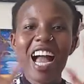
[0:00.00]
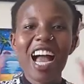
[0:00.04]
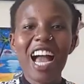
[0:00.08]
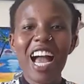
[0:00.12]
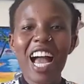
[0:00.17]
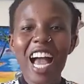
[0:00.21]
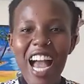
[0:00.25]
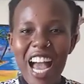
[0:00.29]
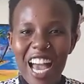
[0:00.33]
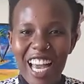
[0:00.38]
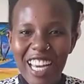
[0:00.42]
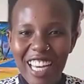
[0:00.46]

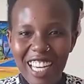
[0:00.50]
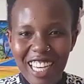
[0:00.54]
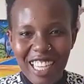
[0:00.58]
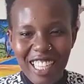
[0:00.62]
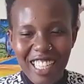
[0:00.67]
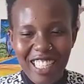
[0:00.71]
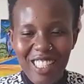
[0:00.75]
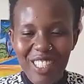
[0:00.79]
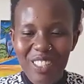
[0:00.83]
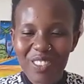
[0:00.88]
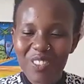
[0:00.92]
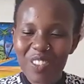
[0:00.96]
hi
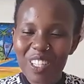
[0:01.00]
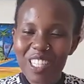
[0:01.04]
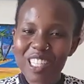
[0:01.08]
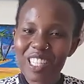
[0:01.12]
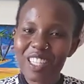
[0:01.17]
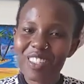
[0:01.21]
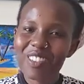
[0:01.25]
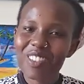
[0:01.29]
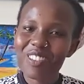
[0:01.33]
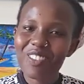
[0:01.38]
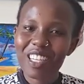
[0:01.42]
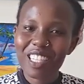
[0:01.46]
guys,
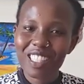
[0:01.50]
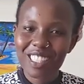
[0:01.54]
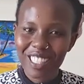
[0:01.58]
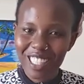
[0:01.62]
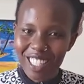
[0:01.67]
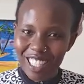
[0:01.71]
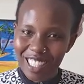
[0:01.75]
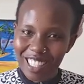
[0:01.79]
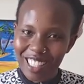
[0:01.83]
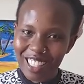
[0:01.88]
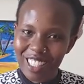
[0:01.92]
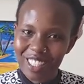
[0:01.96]
welcome to my
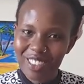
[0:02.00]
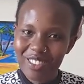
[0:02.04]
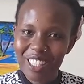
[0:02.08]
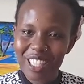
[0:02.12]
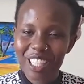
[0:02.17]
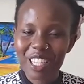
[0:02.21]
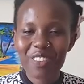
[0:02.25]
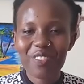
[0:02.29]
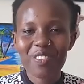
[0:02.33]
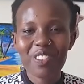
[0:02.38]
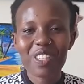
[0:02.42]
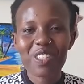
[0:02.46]
channel. My
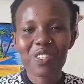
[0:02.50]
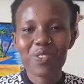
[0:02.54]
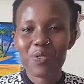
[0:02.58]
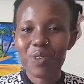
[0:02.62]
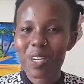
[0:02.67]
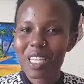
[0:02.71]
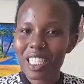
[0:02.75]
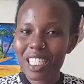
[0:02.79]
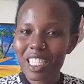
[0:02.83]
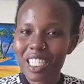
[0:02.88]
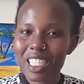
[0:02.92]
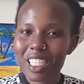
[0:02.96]
name is
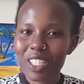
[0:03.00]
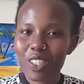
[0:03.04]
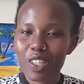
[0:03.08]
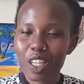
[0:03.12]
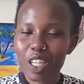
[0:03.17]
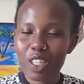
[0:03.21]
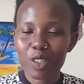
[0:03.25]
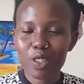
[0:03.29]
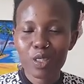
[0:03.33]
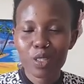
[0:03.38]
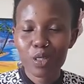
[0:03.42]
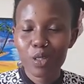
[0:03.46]
Wendy. You
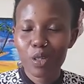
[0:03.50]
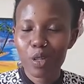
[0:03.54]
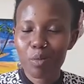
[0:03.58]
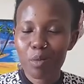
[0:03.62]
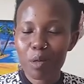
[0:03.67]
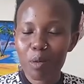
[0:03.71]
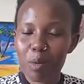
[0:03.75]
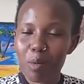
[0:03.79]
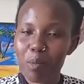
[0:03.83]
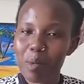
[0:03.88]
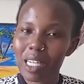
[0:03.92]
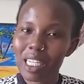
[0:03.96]
can also call me
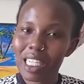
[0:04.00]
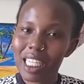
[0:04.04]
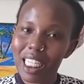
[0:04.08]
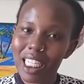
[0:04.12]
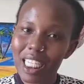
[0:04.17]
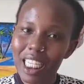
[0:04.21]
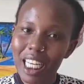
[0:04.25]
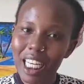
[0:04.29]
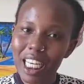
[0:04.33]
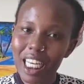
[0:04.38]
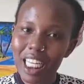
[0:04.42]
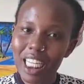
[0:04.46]
Mama
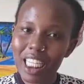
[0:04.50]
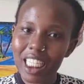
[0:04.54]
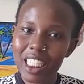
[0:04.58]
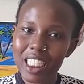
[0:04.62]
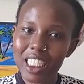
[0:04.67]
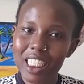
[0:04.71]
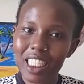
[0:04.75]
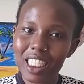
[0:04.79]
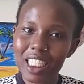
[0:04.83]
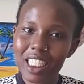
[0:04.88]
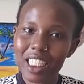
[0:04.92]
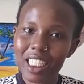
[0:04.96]
Dinah,
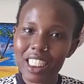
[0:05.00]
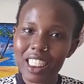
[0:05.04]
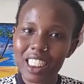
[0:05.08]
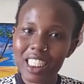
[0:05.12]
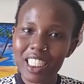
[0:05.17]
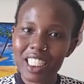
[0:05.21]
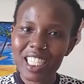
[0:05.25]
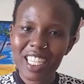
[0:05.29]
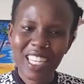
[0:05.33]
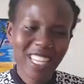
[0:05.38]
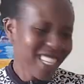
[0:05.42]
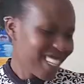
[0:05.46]
and
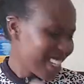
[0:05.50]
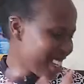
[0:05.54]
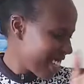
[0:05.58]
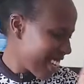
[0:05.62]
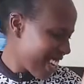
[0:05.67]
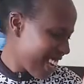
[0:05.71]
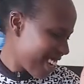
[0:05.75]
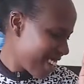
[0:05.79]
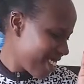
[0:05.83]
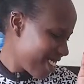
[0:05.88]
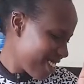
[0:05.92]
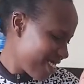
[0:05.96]

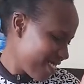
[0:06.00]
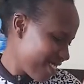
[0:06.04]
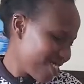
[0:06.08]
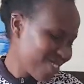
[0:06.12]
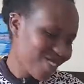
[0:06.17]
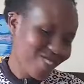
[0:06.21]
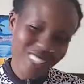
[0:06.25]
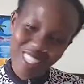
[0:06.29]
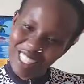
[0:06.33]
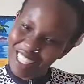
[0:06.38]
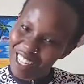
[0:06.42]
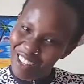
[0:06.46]
yeah,
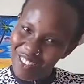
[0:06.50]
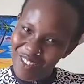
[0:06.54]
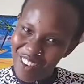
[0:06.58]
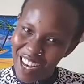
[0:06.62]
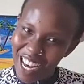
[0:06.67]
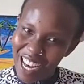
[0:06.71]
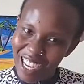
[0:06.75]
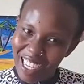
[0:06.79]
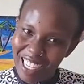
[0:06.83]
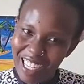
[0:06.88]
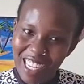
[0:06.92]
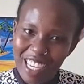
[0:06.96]
welcome
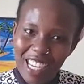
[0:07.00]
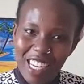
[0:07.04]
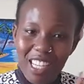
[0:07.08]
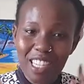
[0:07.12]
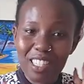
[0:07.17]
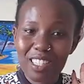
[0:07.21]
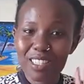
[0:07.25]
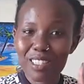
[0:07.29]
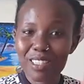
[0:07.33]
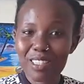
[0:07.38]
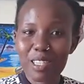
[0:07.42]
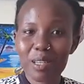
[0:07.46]
back.
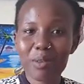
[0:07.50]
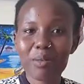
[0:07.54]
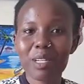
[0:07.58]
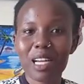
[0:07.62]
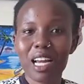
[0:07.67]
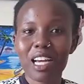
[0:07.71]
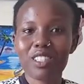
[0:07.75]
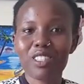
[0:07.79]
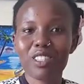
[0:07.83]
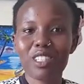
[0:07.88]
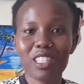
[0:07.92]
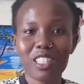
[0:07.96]
So today we'll
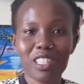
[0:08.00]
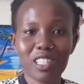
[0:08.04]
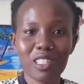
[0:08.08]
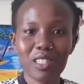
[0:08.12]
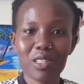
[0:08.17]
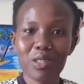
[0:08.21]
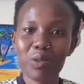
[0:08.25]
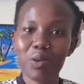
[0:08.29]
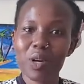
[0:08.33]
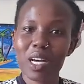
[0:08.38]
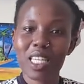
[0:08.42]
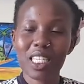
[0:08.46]
actually just
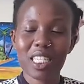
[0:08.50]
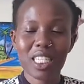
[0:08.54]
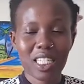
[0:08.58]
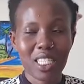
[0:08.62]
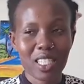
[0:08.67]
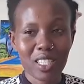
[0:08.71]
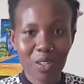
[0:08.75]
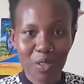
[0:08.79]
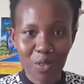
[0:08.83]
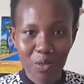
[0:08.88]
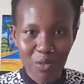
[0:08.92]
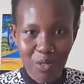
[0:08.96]
do a sit
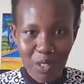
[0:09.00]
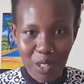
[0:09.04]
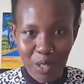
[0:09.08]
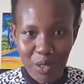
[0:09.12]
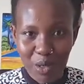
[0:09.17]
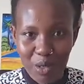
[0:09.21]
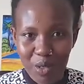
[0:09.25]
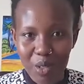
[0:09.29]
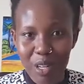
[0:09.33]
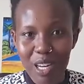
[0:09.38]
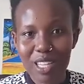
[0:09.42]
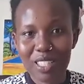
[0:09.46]
down
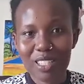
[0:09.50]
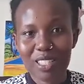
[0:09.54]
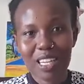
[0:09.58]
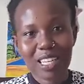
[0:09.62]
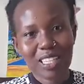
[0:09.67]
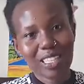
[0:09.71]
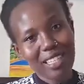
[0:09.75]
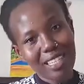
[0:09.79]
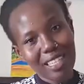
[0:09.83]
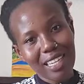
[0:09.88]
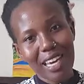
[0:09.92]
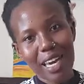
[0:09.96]
video. As you
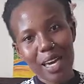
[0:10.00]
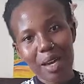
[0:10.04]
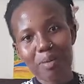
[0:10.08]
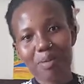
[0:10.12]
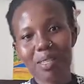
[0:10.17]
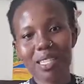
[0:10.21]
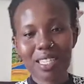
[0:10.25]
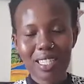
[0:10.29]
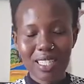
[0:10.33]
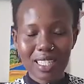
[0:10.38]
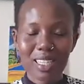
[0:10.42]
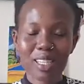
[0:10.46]
can see, I'm
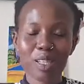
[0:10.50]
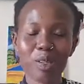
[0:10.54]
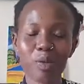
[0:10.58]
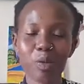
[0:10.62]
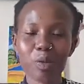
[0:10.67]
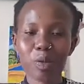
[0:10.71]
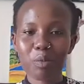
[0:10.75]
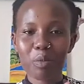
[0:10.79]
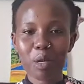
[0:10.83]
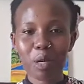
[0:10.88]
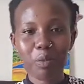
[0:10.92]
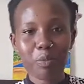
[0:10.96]
seated
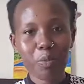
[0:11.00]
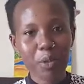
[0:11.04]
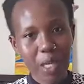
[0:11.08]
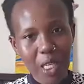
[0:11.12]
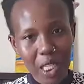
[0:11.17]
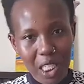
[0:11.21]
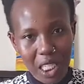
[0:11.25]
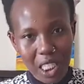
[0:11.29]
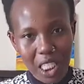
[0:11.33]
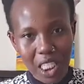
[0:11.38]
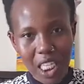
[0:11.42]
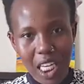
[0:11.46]
on my
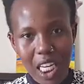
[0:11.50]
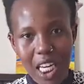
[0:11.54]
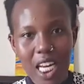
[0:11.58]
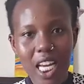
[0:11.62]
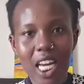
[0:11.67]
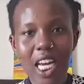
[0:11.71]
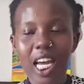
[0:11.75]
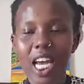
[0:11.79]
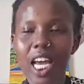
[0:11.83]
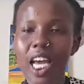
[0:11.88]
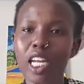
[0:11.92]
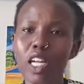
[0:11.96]
bed
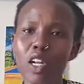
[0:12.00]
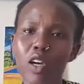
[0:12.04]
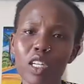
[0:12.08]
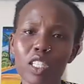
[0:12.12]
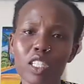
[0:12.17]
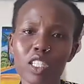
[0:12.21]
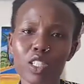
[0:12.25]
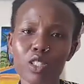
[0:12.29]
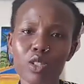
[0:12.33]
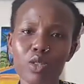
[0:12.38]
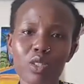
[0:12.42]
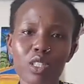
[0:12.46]
and I
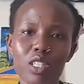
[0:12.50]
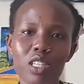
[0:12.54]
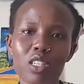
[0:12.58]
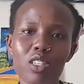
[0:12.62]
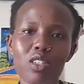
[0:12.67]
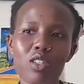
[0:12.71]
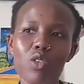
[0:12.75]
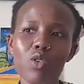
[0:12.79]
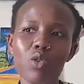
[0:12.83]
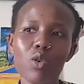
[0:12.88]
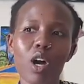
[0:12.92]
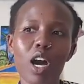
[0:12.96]
wanted to
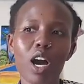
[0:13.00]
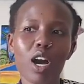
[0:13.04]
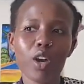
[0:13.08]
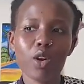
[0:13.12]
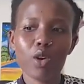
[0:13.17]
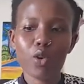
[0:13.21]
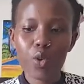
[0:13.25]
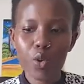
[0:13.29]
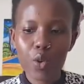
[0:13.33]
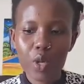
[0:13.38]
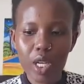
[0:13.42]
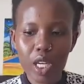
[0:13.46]
just do a
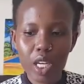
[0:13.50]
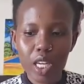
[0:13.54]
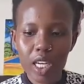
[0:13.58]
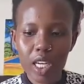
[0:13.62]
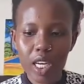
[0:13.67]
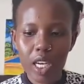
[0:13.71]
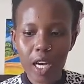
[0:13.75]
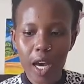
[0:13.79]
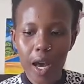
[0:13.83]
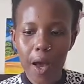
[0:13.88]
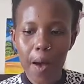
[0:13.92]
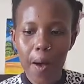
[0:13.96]
quick
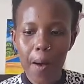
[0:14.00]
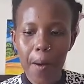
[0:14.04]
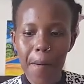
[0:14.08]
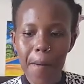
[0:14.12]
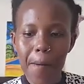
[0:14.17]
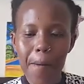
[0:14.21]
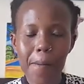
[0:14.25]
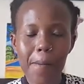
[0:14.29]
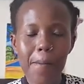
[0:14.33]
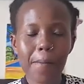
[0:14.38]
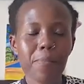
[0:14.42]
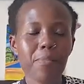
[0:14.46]

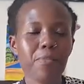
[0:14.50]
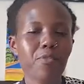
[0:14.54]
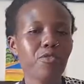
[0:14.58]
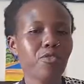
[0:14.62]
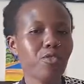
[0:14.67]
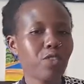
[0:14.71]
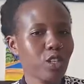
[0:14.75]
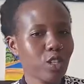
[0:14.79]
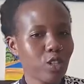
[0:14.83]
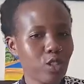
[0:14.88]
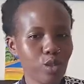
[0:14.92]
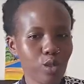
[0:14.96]

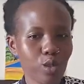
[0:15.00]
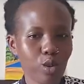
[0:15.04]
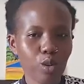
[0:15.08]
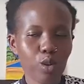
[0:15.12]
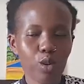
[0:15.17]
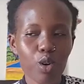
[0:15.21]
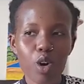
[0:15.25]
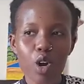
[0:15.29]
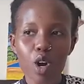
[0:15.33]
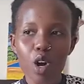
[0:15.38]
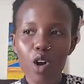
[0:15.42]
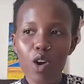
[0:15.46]

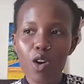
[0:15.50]
video,